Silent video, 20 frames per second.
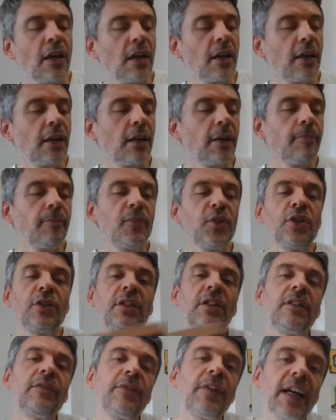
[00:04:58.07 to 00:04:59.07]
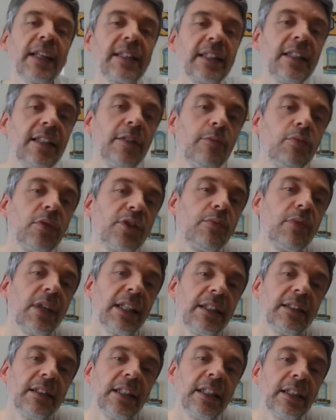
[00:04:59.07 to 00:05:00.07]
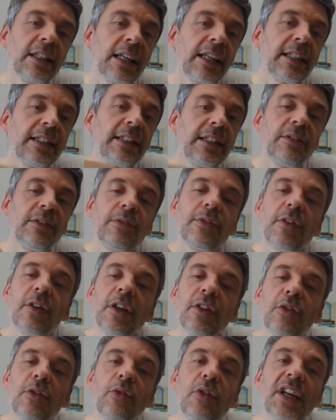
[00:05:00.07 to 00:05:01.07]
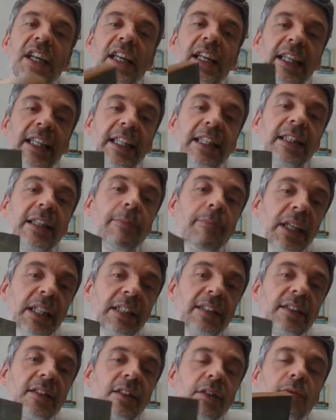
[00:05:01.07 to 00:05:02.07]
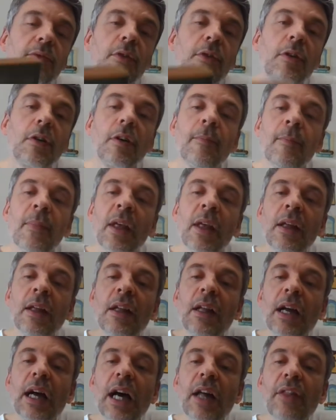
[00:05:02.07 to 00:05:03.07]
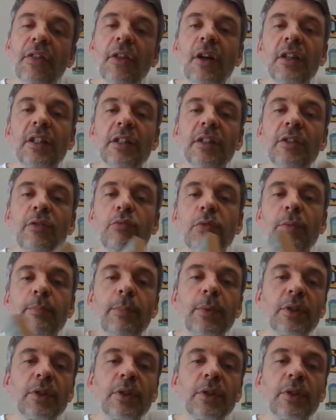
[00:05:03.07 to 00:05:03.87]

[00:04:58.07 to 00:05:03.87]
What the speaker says: Due to the fact that it was written in 1943, in the midst of war, I thought it would